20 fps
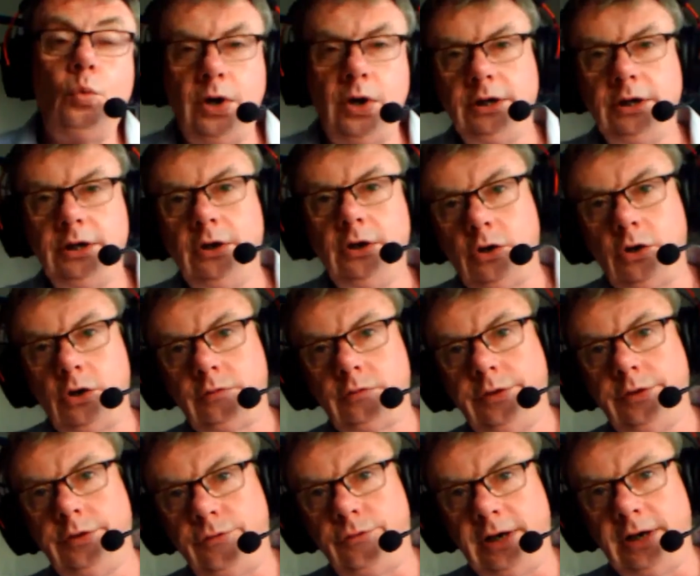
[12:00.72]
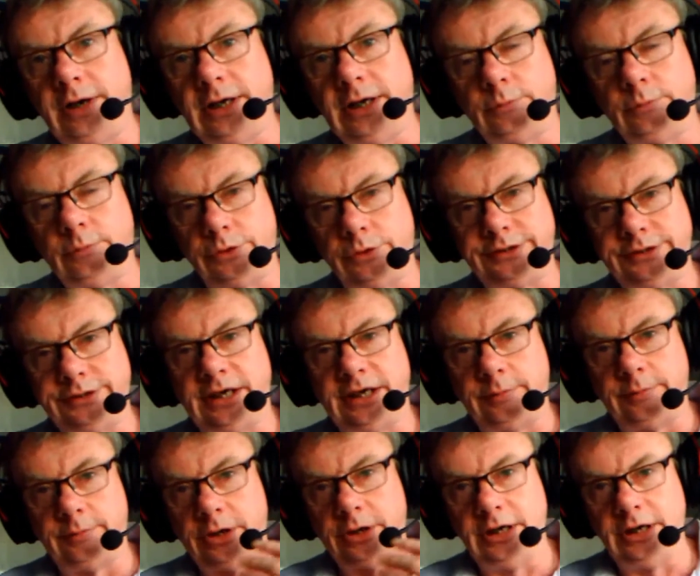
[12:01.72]
when the order is ready, I'm going to
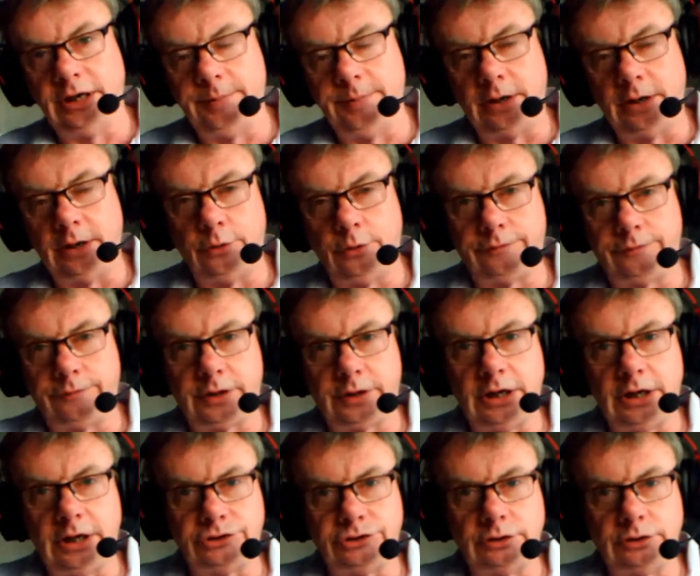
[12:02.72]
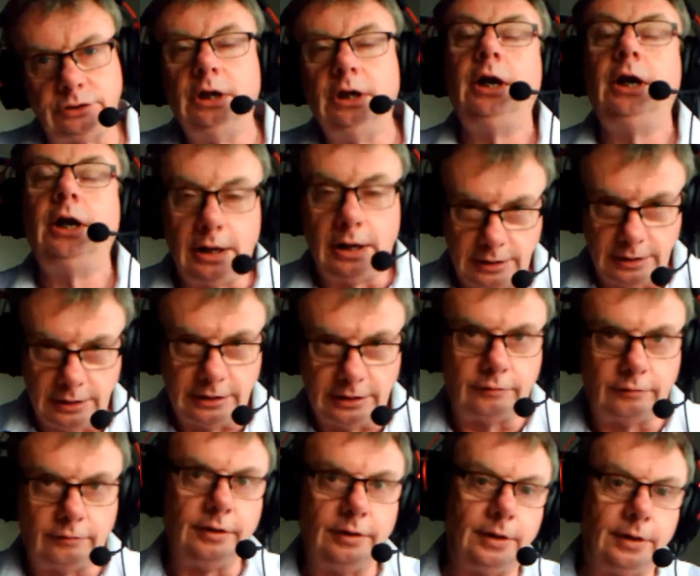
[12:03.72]
send them out an email notification. I'll
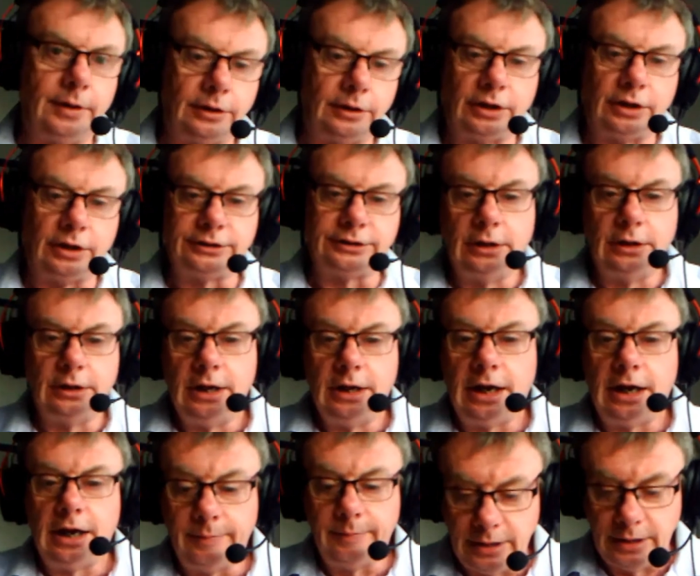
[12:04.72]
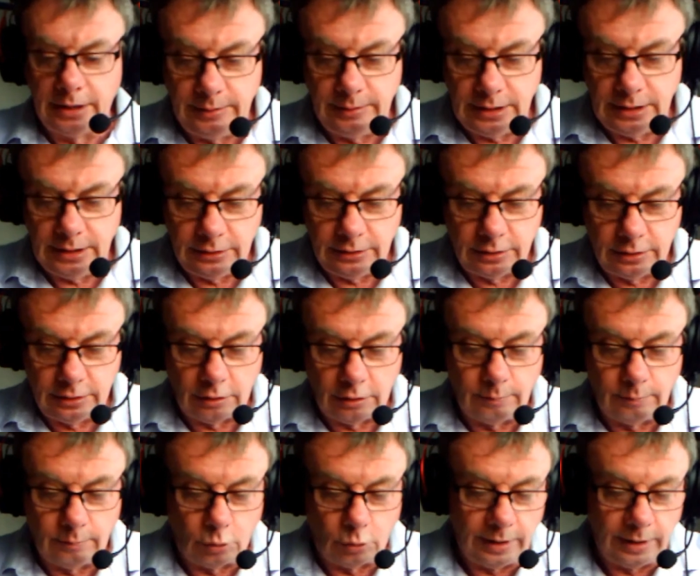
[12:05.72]
need their email address. I might need
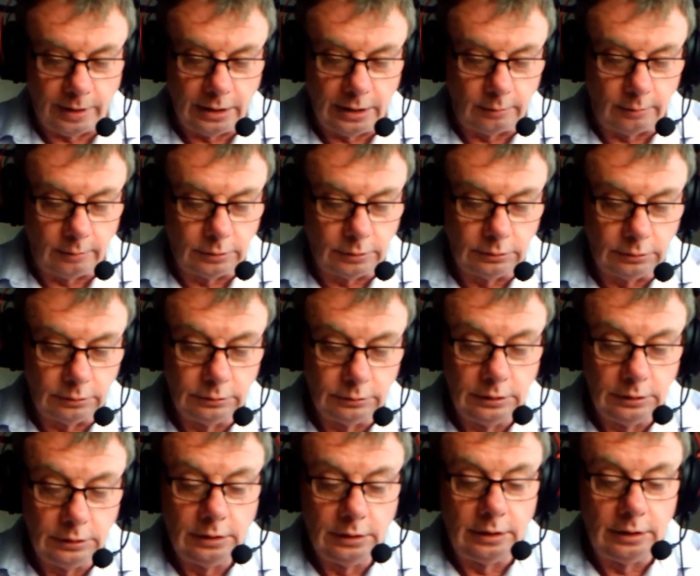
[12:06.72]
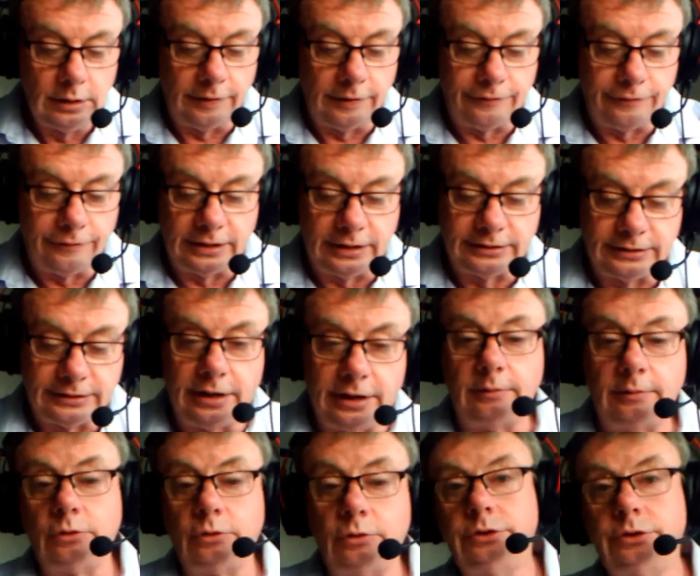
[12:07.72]
their mobile number if I
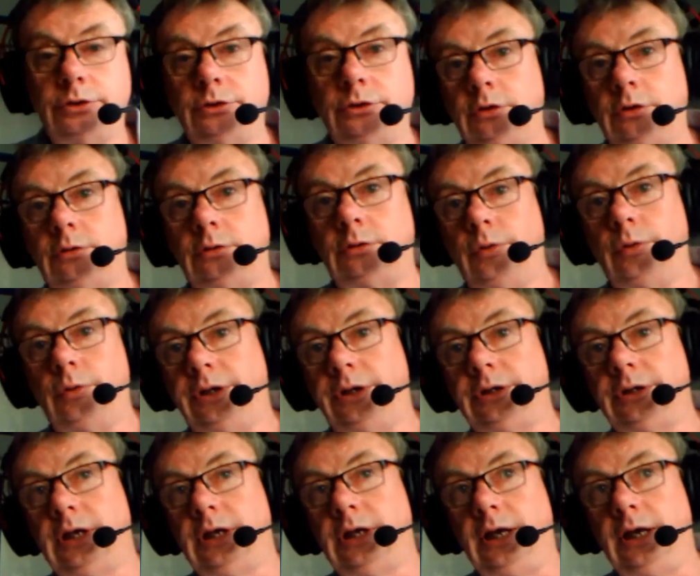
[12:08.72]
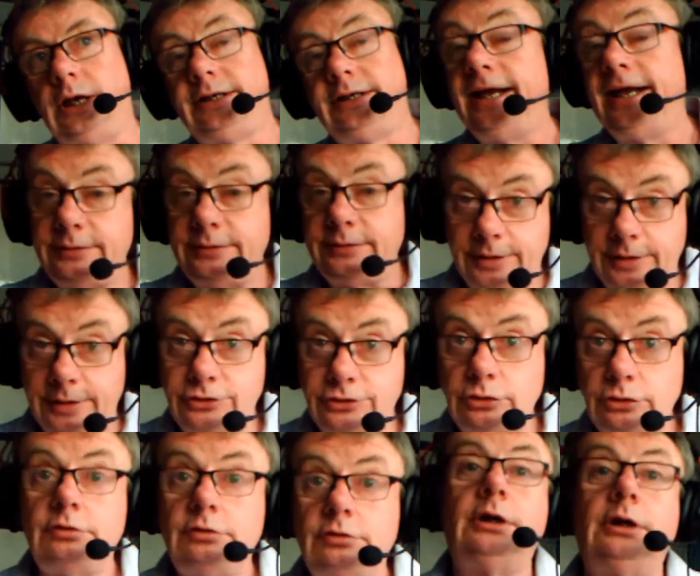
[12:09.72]
decide I'm going to do it with text
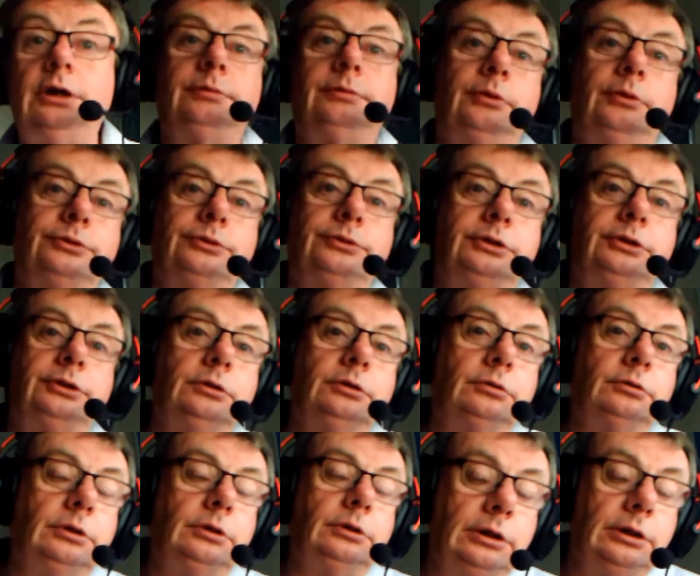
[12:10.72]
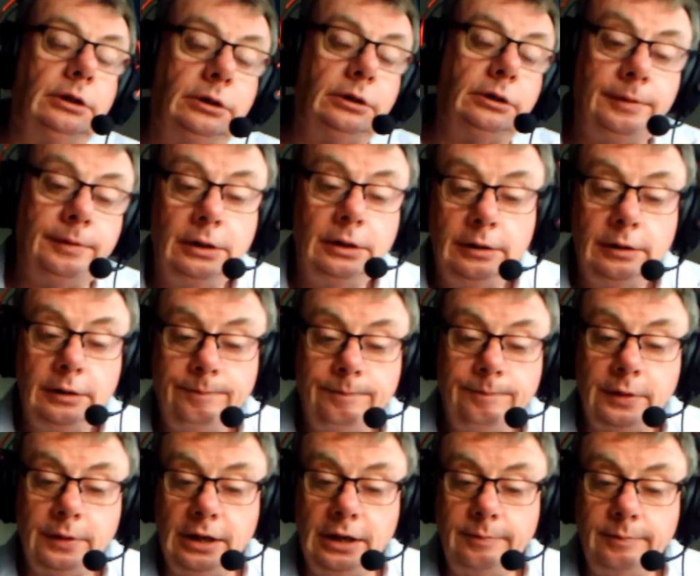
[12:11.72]
messaging as opposed to
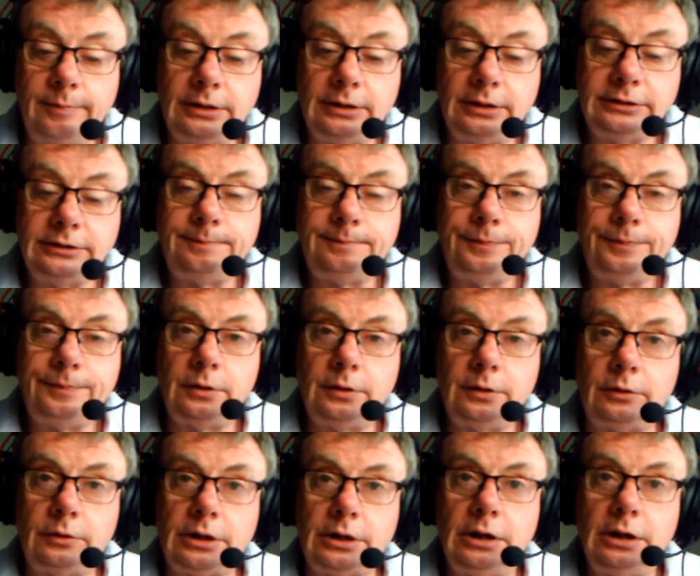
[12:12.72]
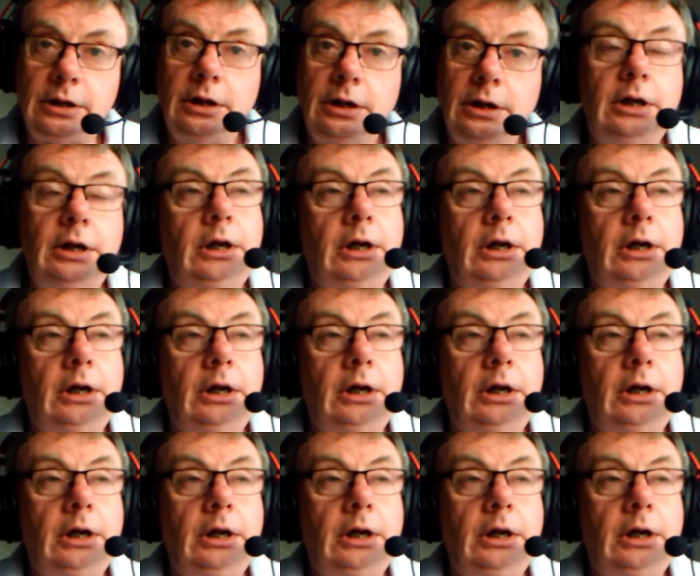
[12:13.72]
emails. Okay.